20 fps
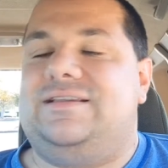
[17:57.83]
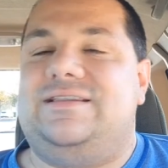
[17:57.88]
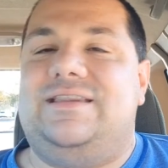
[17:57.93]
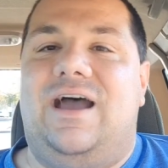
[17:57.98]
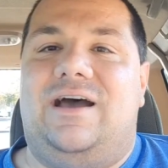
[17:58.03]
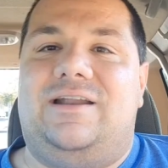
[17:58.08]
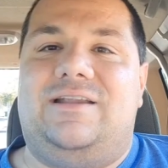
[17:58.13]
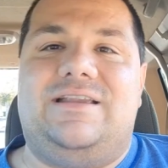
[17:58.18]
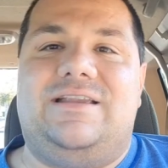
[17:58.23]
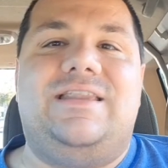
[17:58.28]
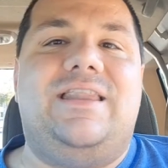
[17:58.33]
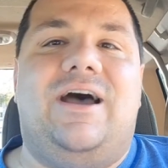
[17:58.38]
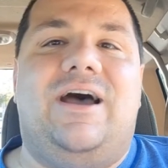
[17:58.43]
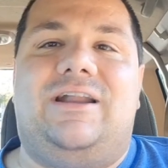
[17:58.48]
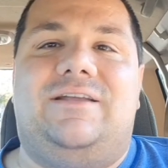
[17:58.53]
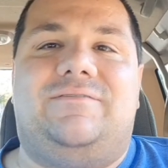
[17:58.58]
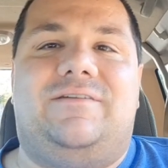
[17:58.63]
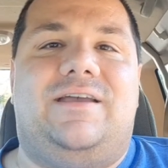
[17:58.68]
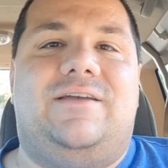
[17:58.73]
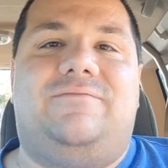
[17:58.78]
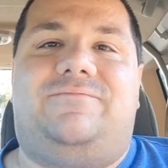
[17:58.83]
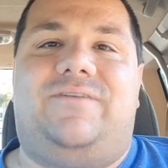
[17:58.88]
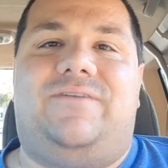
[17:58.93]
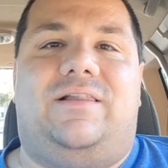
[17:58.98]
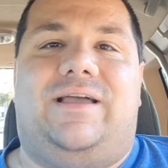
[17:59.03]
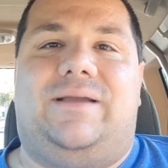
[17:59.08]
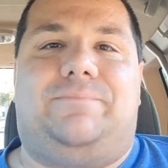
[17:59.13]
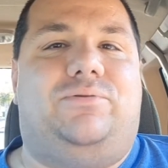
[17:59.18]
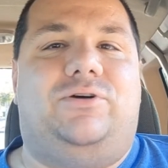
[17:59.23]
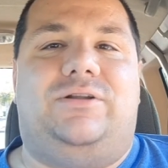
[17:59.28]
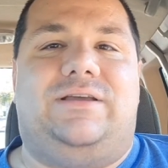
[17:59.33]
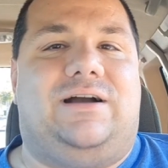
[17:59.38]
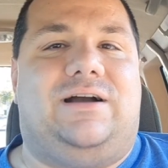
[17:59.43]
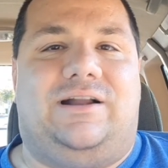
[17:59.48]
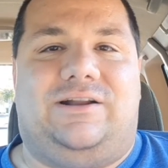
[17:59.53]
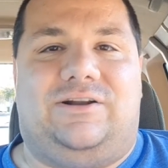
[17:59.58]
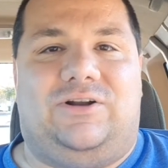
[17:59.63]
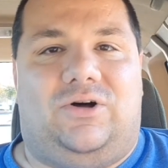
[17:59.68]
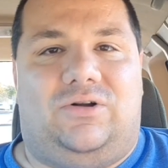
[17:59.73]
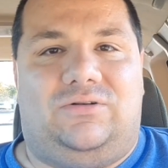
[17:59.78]
None of it, it felt like putting on
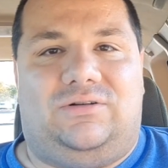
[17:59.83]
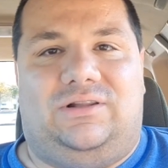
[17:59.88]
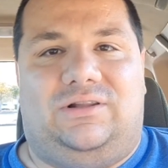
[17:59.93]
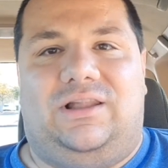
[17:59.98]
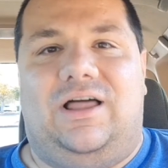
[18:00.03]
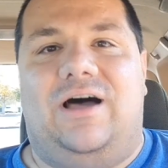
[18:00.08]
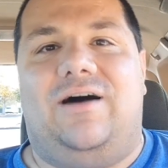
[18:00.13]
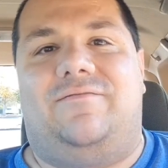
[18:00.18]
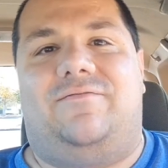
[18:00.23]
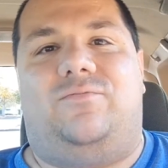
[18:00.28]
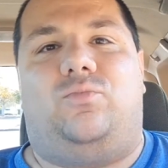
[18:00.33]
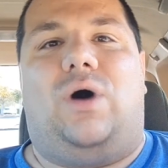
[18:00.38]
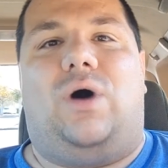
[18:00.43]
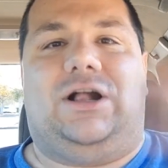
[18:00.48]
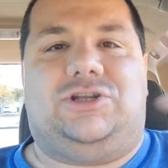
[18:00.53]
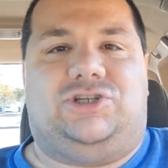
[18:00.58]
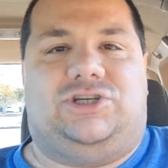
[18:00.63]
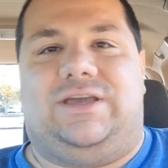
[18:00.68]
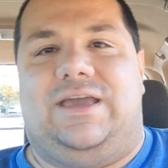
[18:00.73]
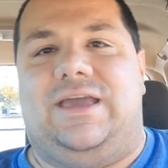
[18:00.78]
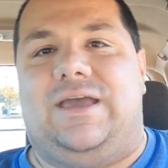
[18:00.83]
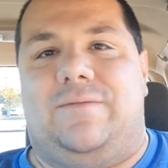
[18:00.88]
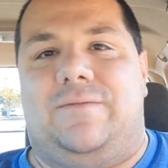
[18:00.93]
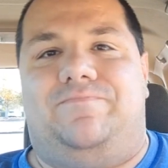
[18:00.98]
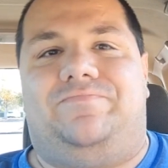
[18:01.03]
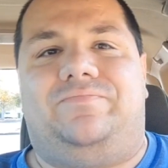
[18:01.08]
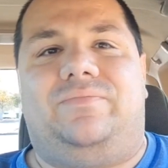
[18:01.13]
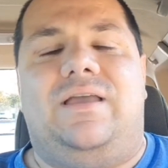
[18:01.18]
an old glove watching him.